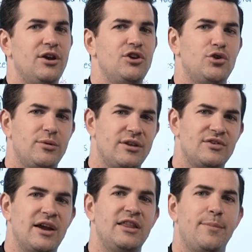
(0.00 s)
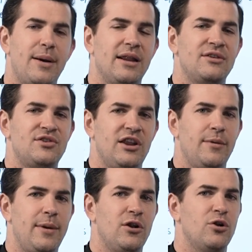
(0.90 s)
So we'll design the policy in
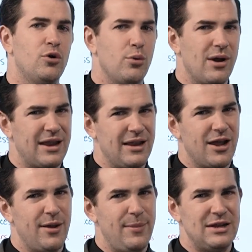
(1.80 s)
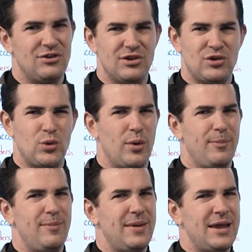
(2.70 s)
a manner where I can commit just to a
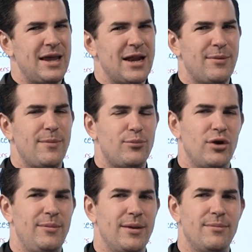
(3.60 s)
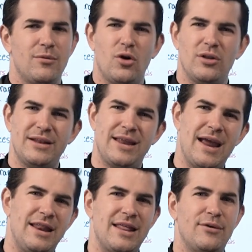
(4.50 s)
minimum premium, call it
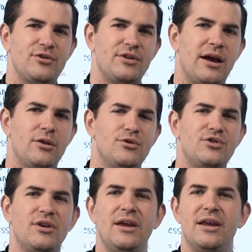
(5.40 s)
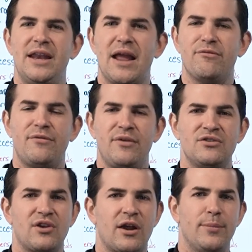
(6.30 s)
$10,000, never
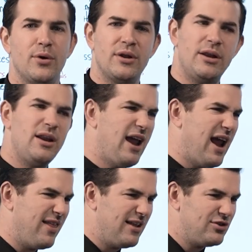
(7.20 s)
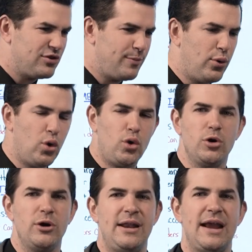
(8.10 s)
feels like a burden, and then just
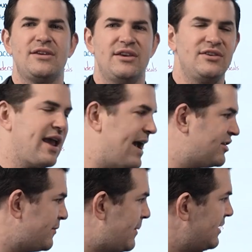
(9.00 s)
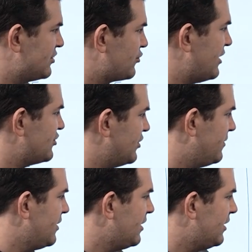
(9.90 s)
pour in excess cash at my discretion.
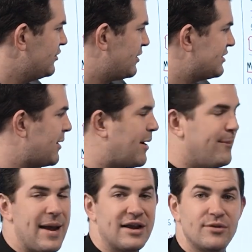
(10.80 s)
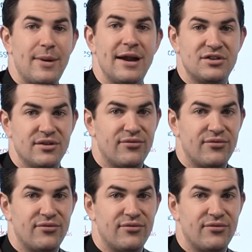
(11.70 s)
So that's how I maximize the